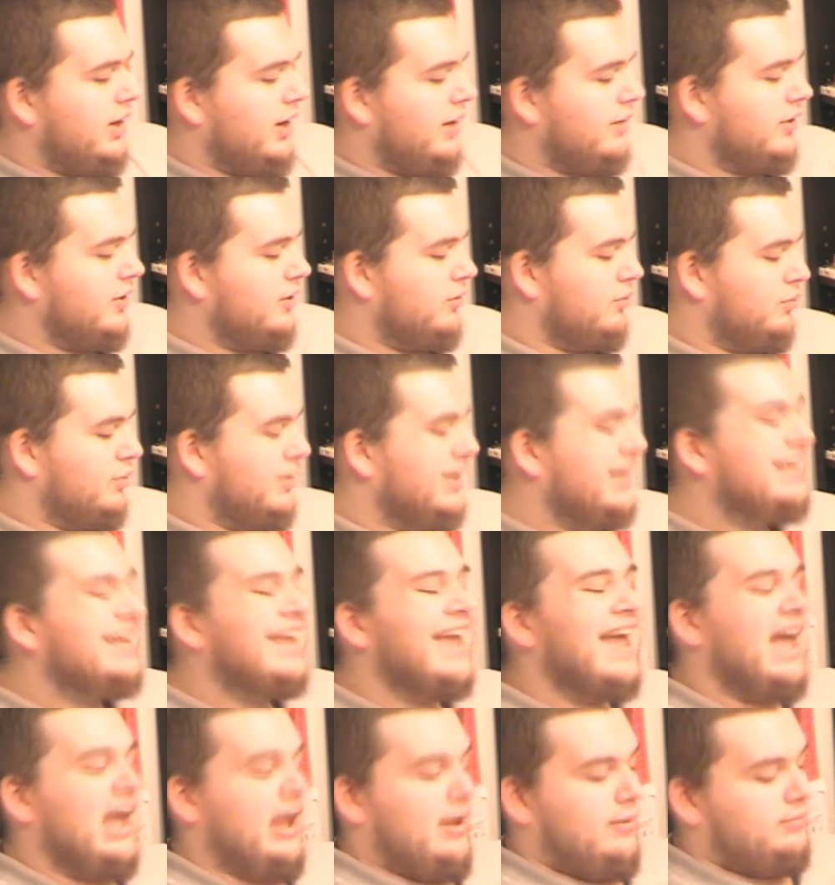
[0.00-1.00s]
I'm going to
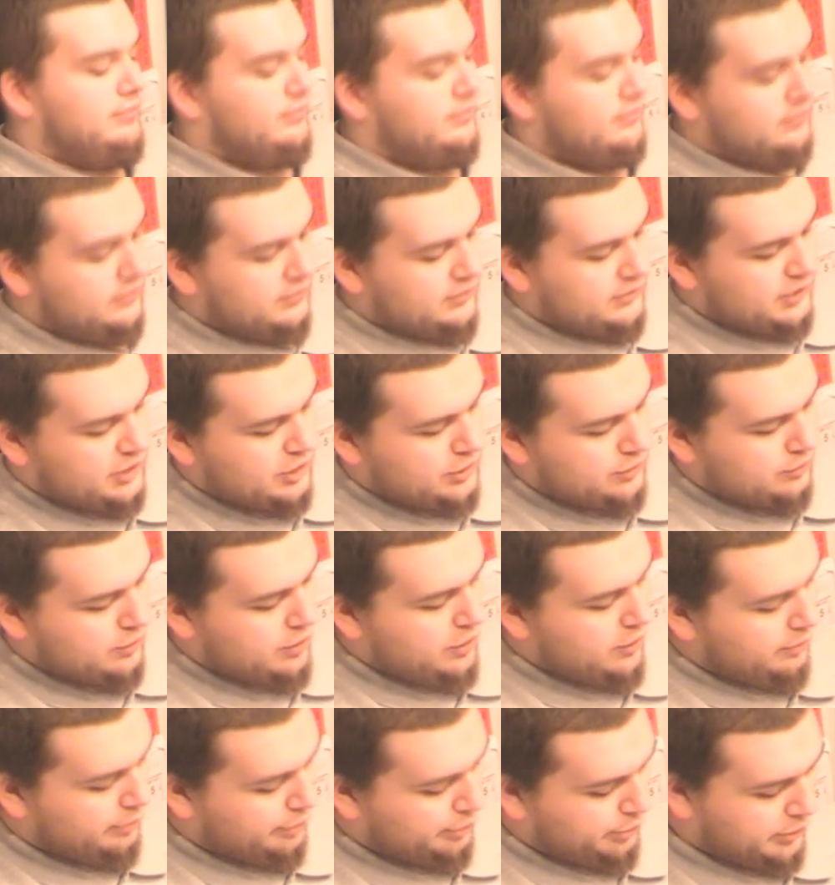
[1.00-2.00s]
recap just
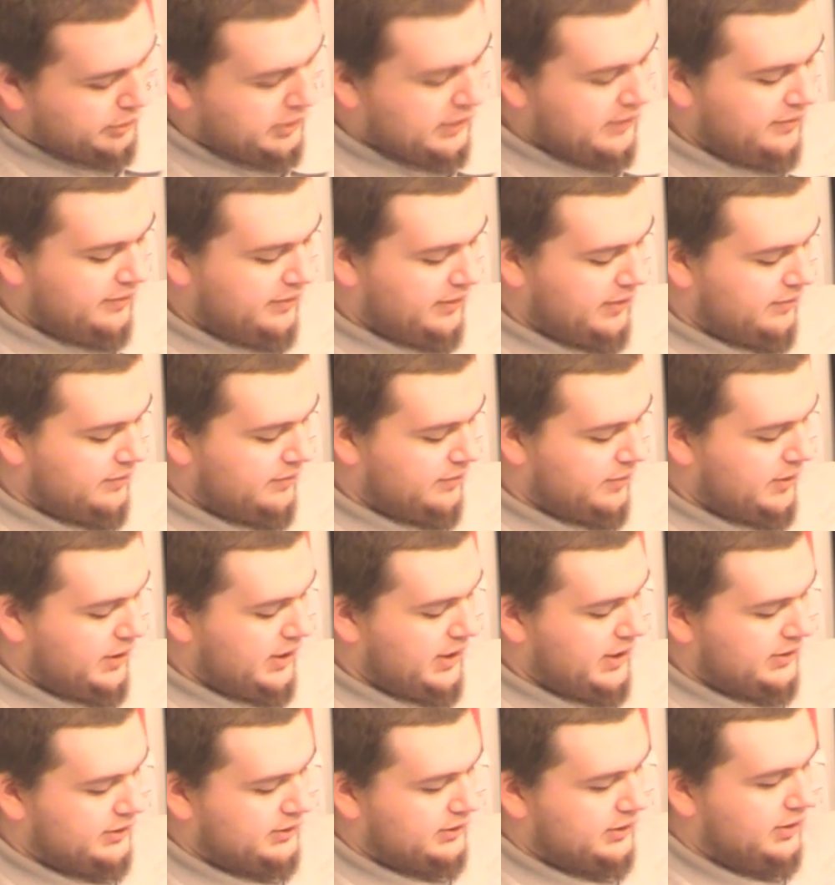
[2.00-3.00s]
real briefly for
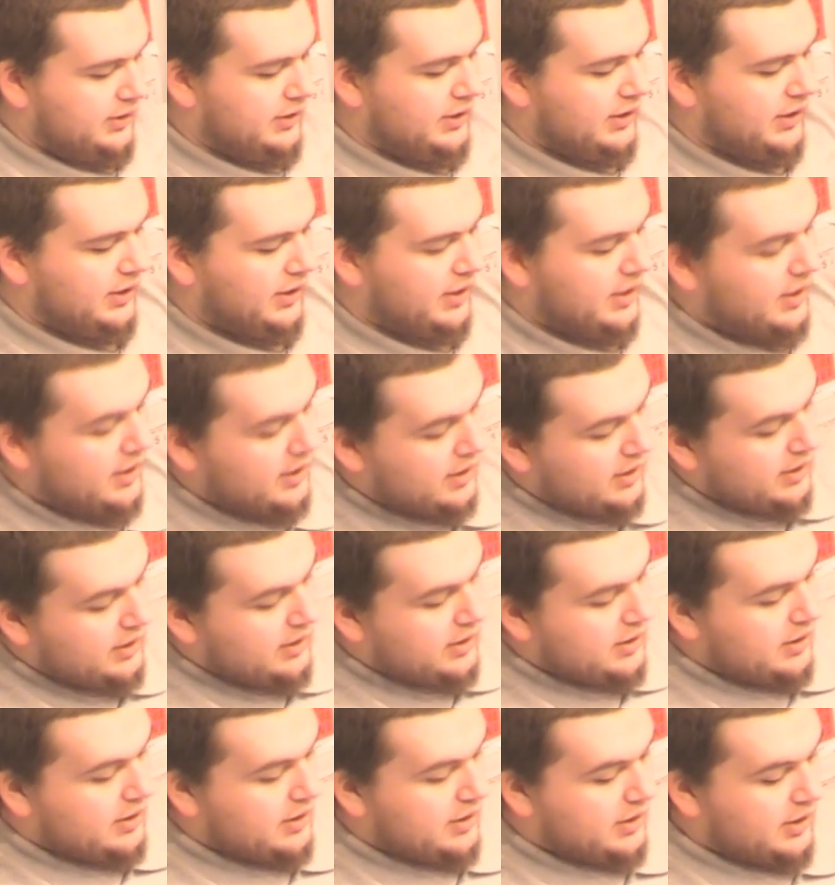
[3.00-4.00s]
you so you
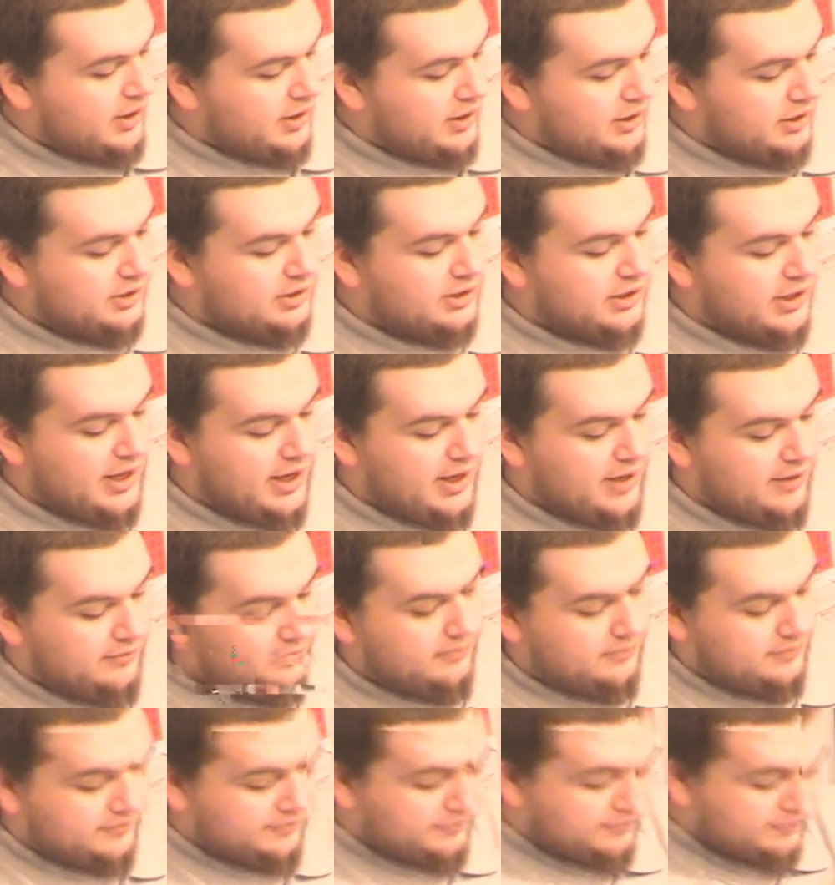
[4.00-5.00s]
can understand.
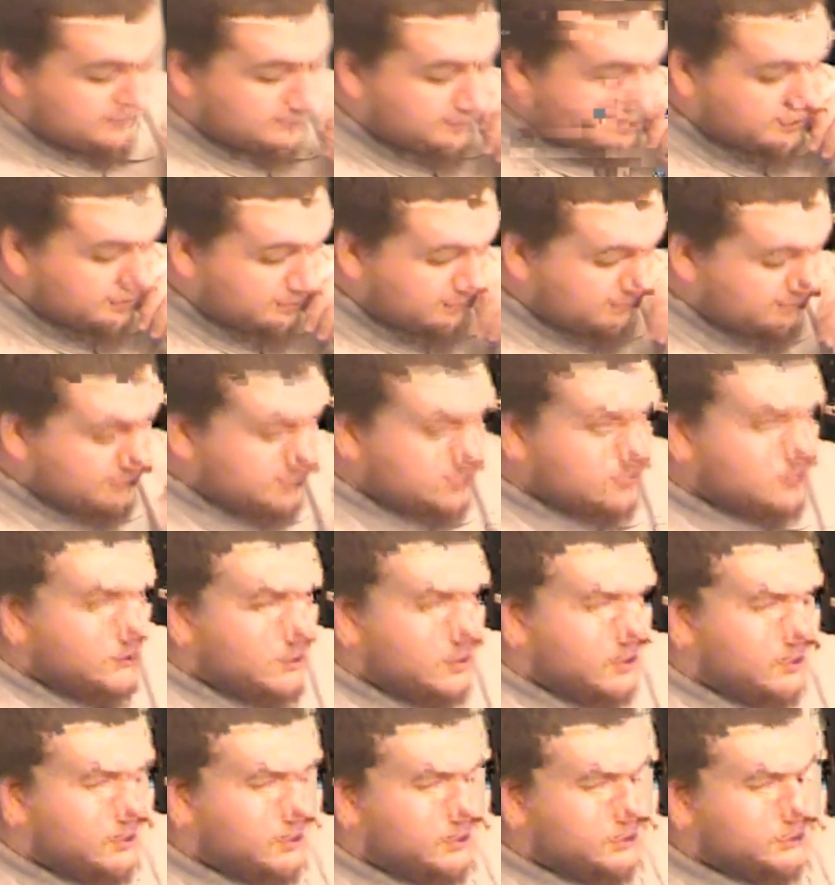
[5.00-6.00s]

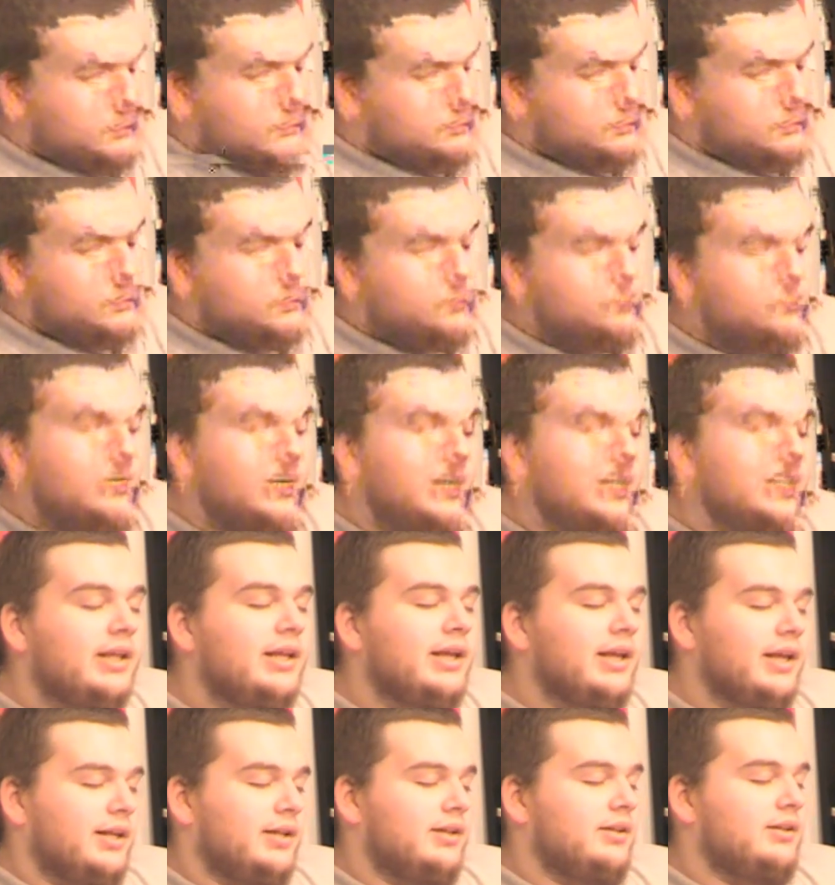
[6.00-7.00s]
So you
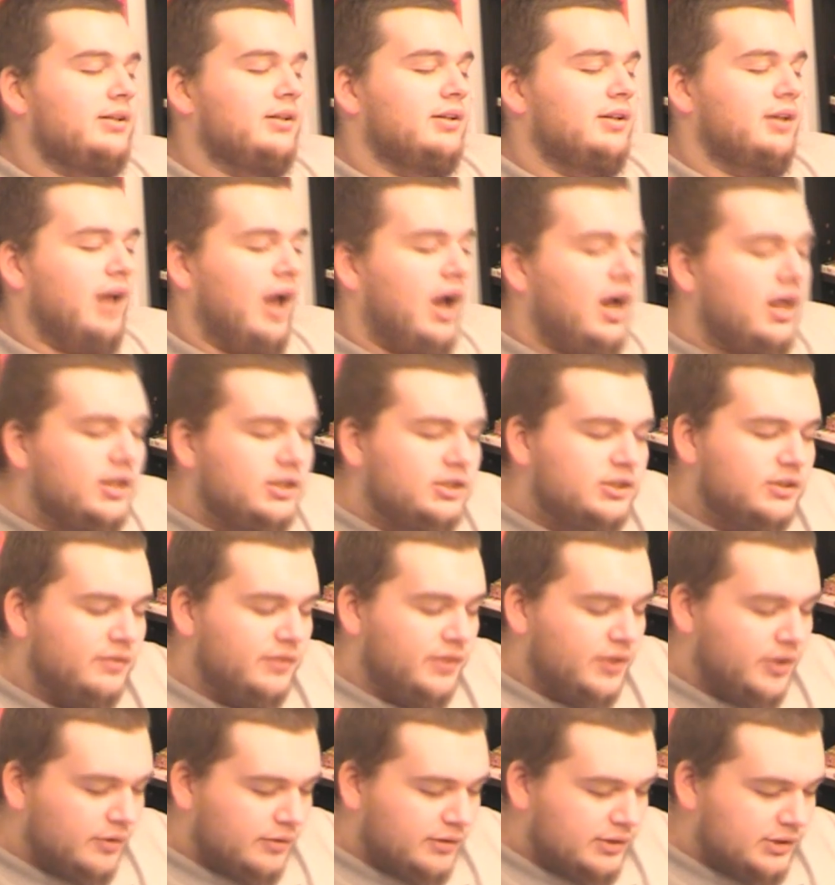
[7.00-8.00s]
want to get knowledge
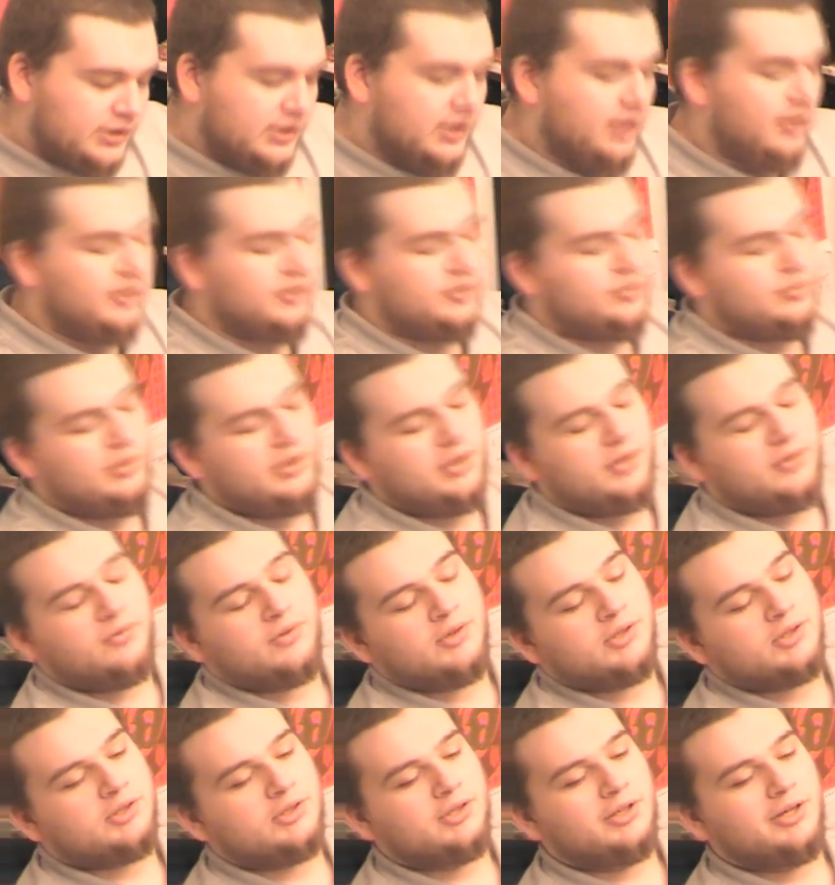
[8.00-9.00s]
of your results when you're
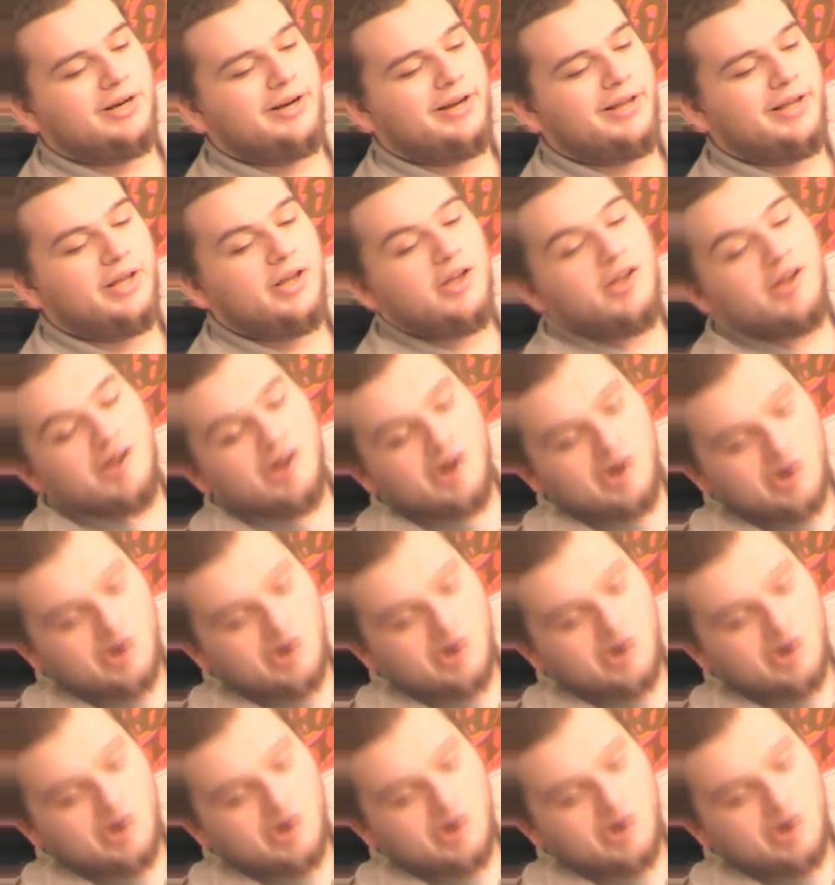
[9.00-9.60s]
first learning.